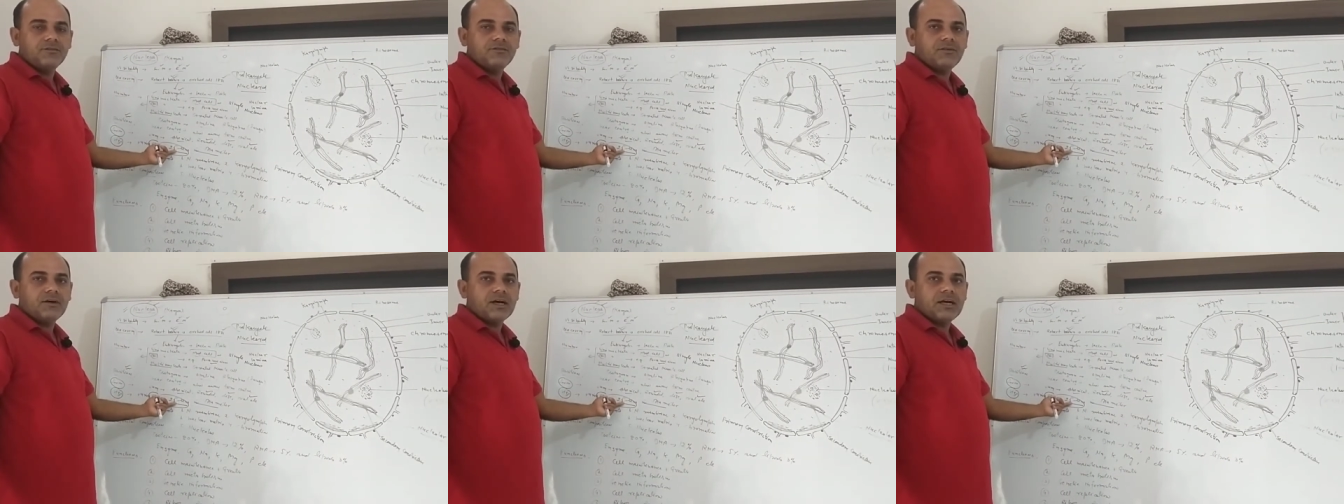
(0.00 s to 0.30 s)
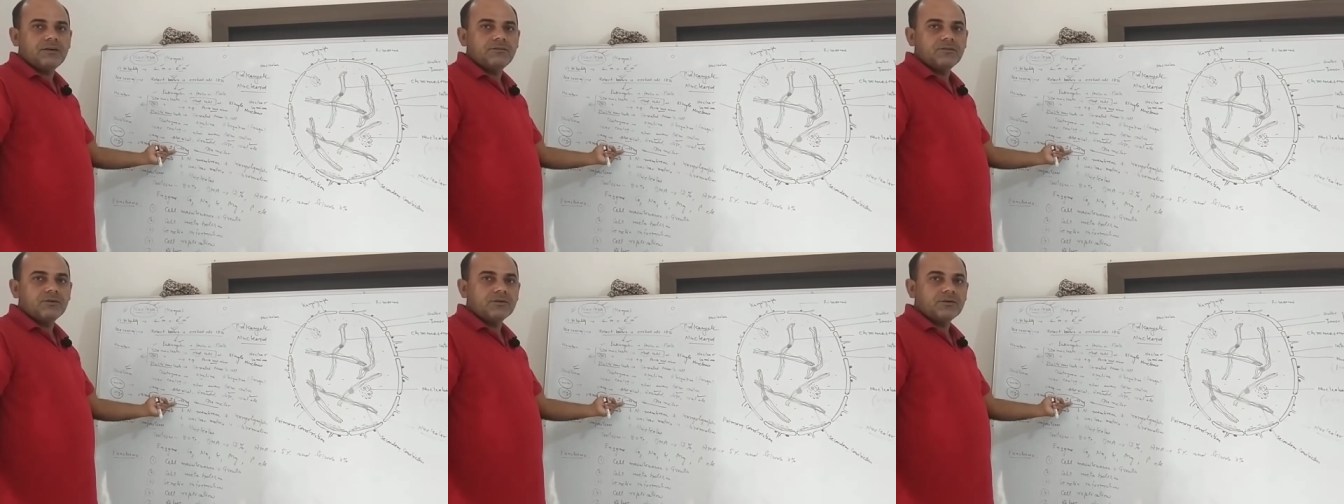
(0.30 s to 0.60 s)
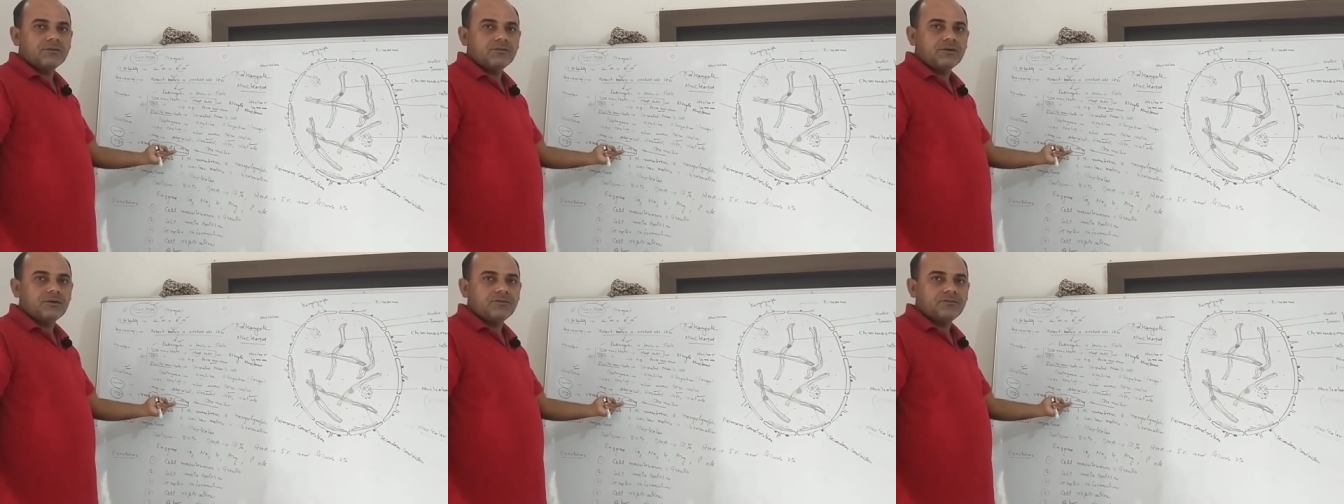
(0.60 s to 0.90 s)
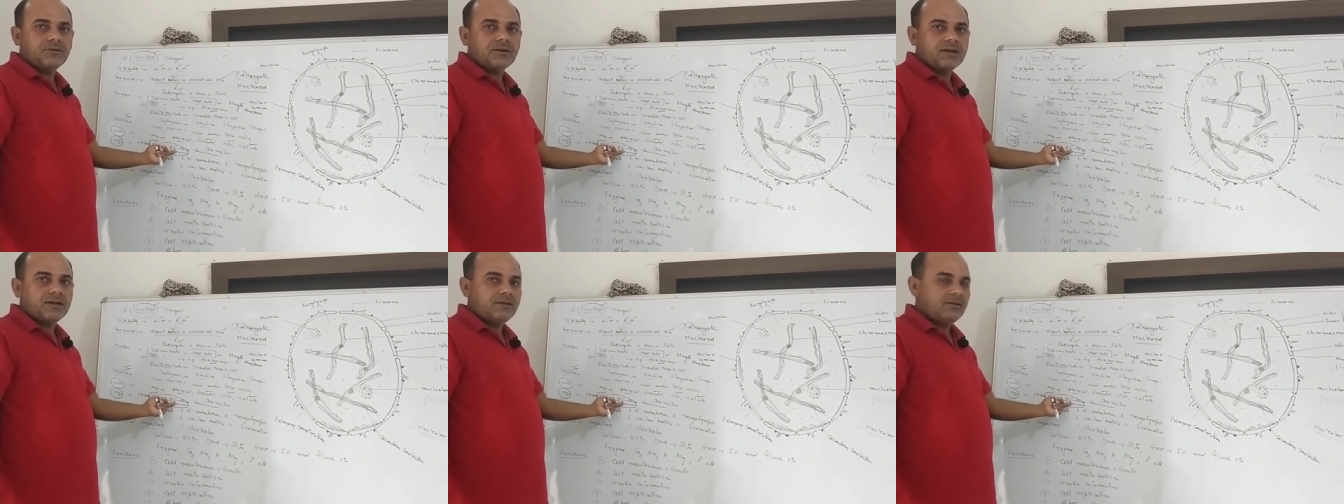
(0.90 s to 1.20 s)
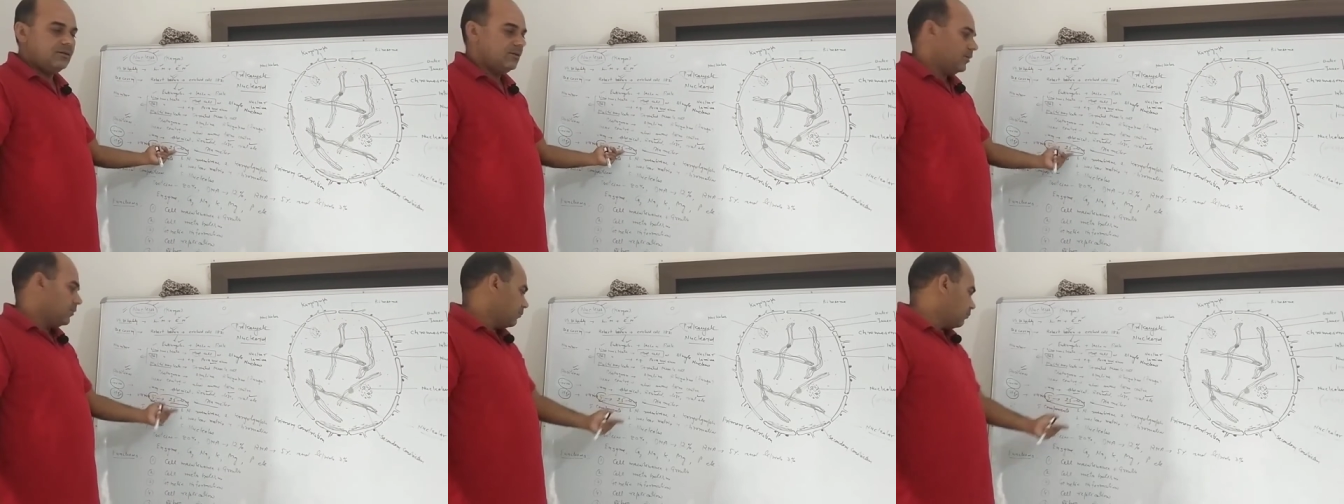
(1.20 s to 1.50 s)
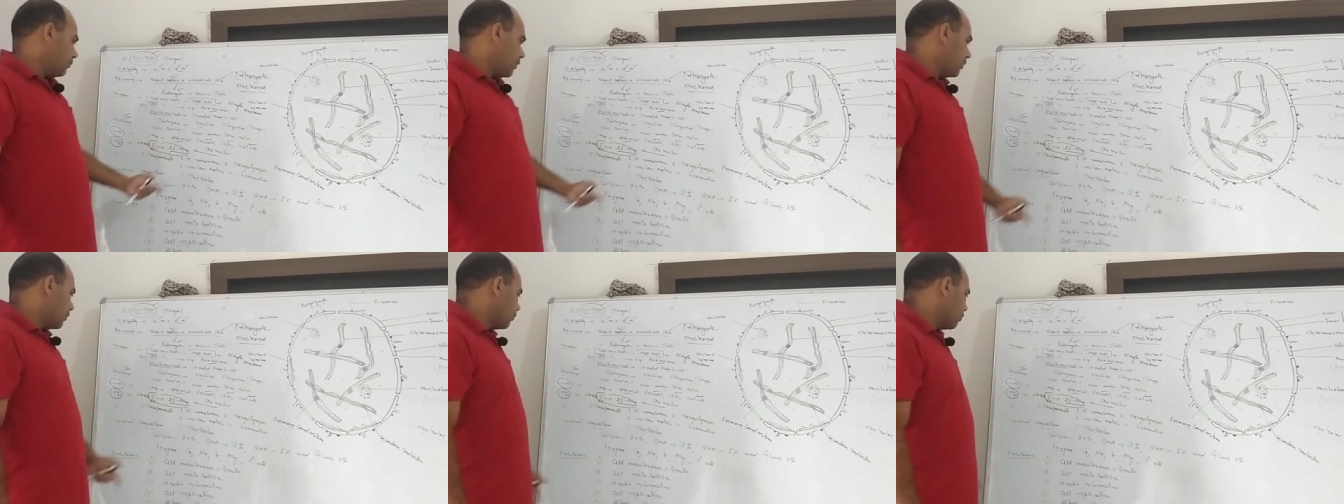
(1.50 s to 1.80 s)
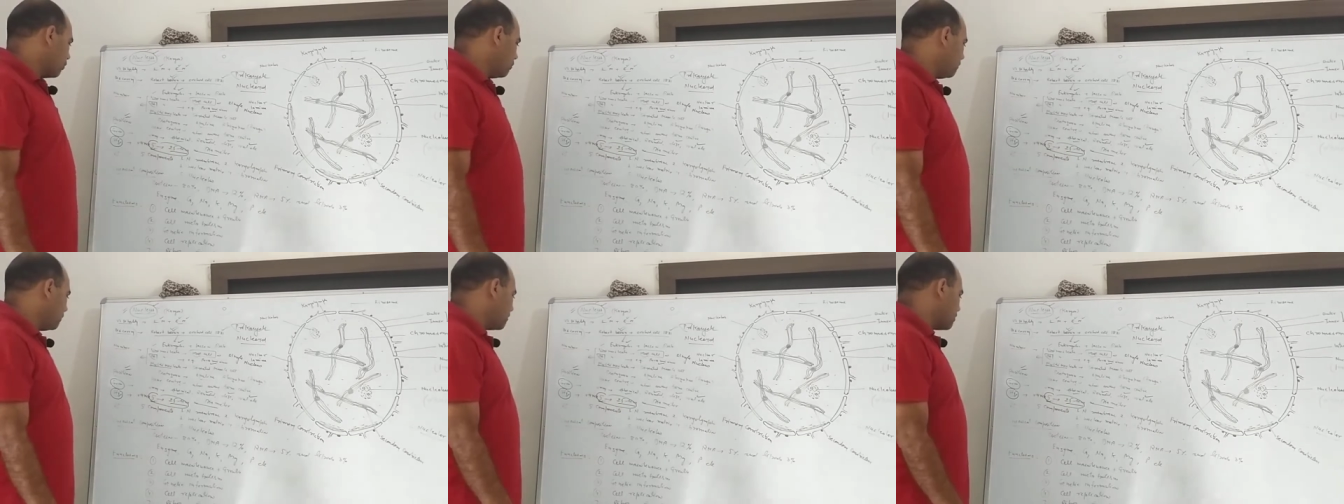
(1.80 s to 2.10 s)
5 to 25
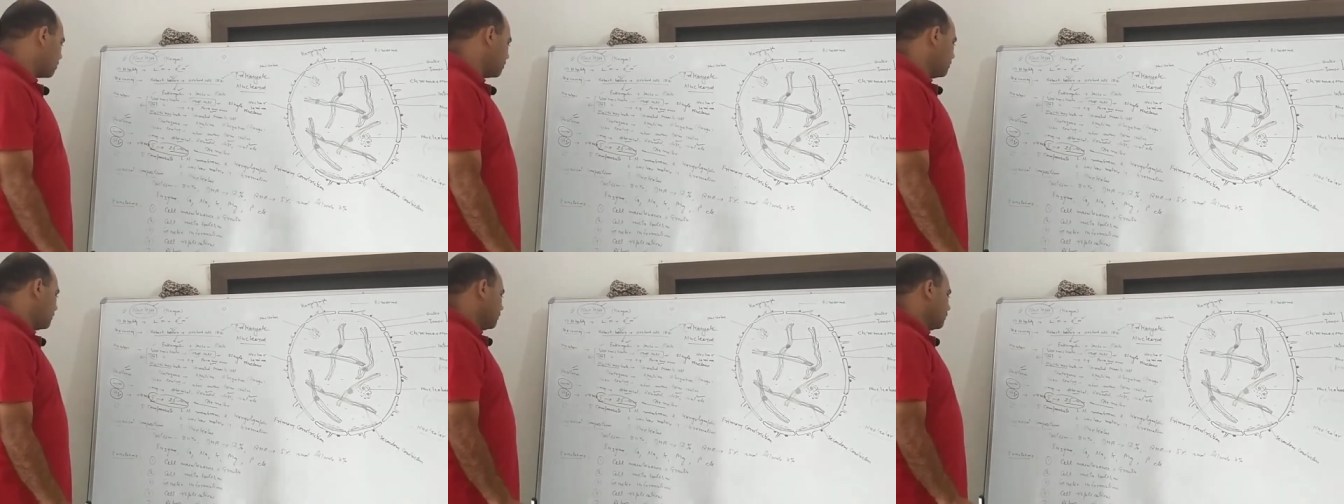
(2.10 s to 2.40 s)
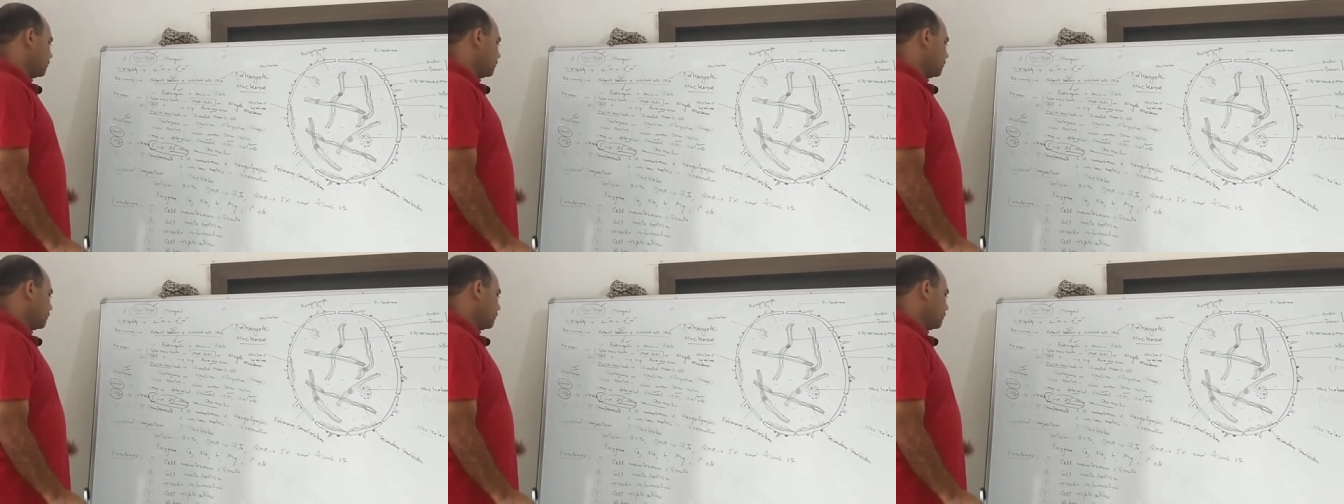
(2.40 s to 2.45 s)
micrometer.